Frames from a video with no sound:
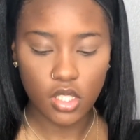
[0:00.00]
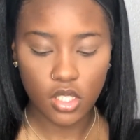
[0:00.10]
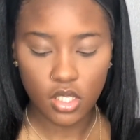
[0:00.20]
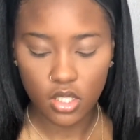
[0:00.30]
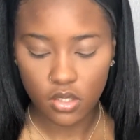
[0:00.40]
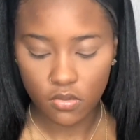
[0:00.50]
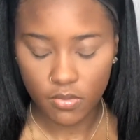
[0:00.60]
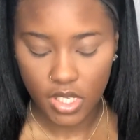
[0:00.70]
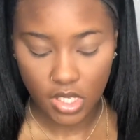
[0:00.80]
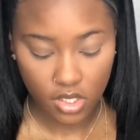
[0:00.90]
oh,
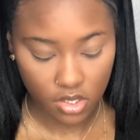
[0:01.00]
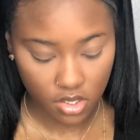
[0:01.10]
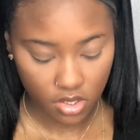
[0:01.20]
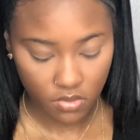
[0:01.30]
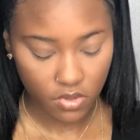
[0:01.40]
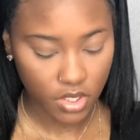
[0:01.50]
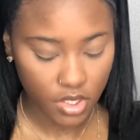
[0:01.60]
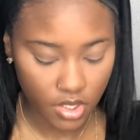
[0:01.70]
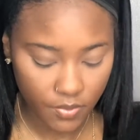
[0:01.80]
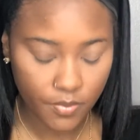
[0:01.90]
my hands are so
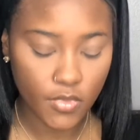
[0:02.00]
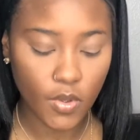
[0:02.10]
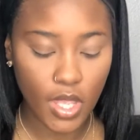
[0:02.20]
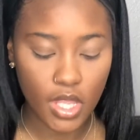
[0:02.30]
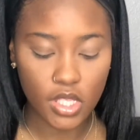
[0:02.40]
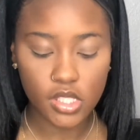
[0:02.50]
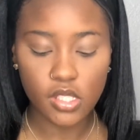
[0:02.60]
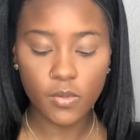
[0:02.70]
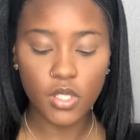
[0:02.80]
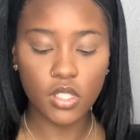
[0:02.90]
dirty. Okay, this
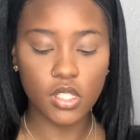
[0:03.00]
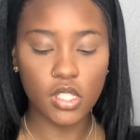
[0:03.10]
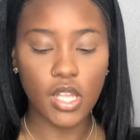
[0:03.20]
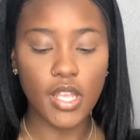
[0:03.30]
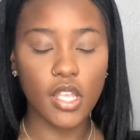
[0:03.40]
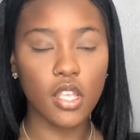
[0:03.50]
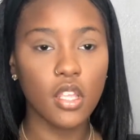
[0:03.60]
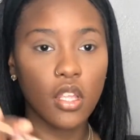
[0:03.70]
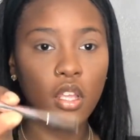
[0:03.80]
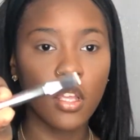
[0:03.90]
is what it looks like.
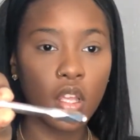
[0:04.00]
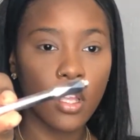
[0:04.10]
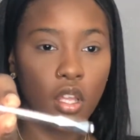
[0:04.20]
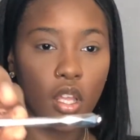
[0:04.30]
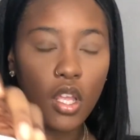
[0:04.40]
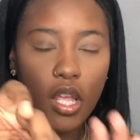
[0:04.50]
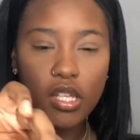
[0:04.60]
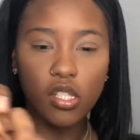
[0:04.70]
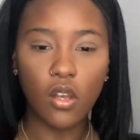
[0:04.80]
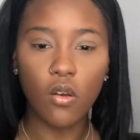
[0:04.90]

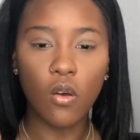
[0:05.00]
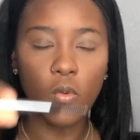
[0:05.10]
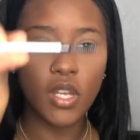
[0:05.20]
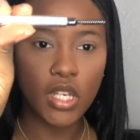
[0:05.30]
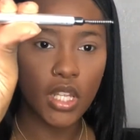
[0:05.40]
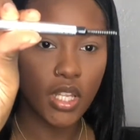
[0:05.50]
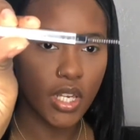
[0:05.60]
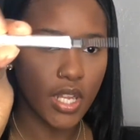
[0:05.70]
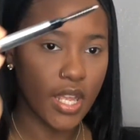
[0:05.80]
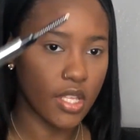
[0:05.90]
And so on one end
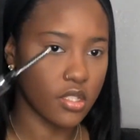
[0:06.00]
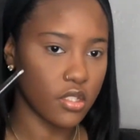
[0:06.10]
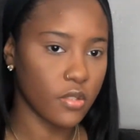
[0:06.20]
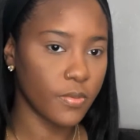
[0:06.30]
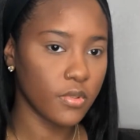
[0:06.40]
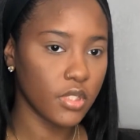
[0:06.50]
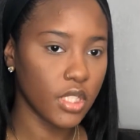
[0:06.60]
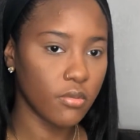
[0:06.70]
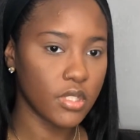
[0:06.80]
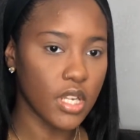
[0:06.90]
it has a
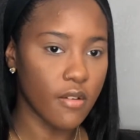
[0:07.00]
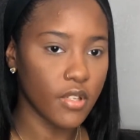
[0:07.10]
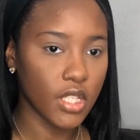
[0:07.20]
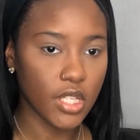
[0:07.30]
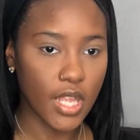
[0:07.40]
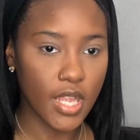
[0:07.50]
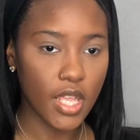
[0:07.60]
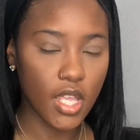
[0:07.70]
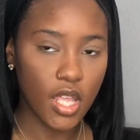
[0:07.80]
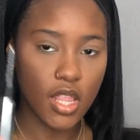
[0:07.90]
spoolie, which I really
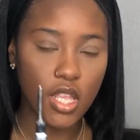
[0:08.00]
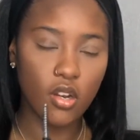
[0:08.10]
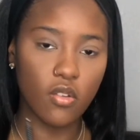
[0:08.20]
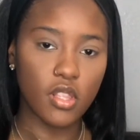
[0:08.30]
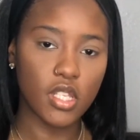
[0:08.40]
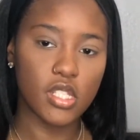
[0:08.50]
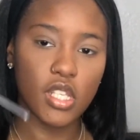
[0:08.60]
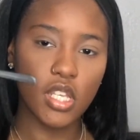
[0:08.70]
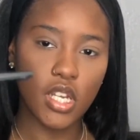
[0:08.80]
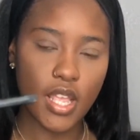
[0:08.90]
like, and then on this
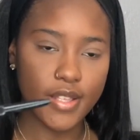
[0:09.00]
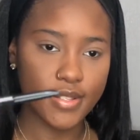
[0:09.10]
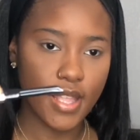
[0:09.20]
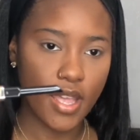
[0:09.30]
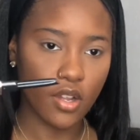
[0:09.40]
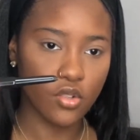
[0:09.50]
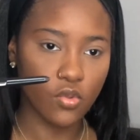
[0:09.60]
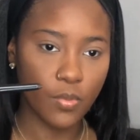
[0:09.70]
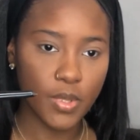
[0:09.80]
end it has the actual